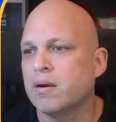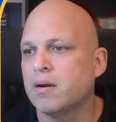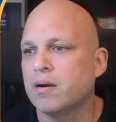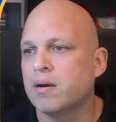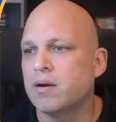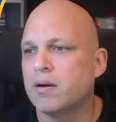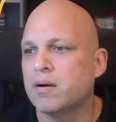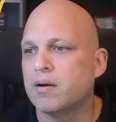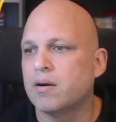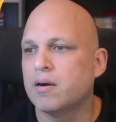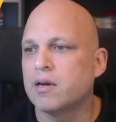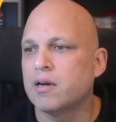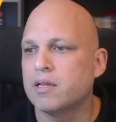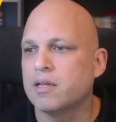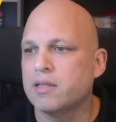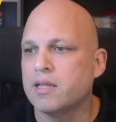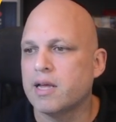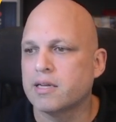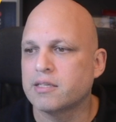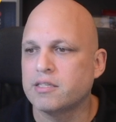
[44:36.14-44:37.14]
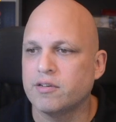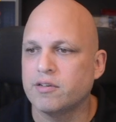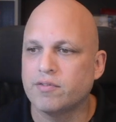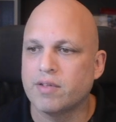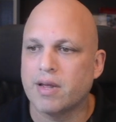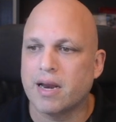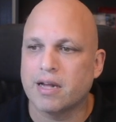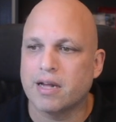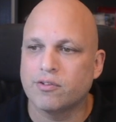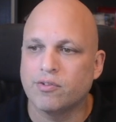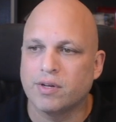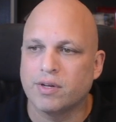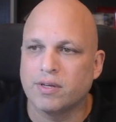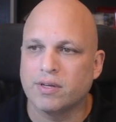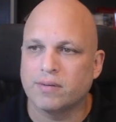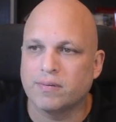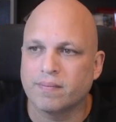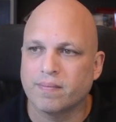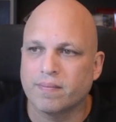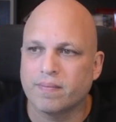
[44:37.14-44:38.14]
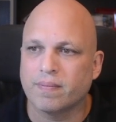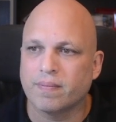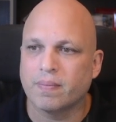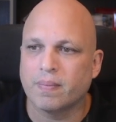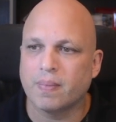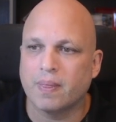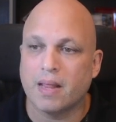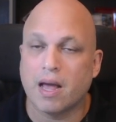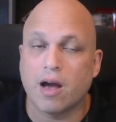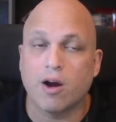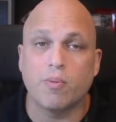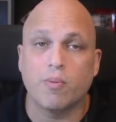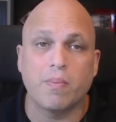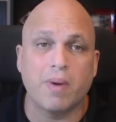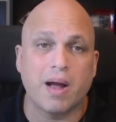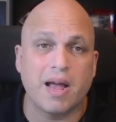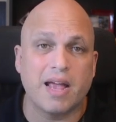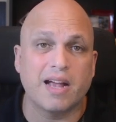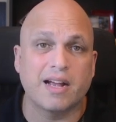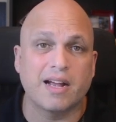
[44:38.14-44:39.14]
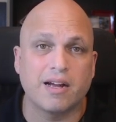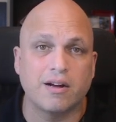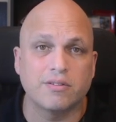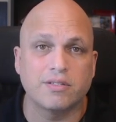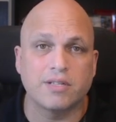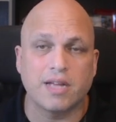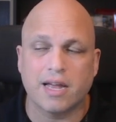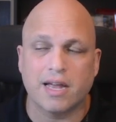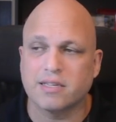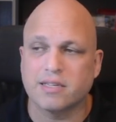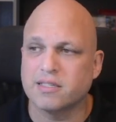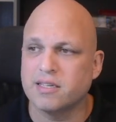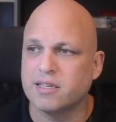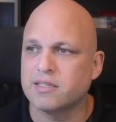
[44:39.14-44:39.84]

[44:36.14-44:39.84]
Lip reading: on the Active Directory. Now my account has this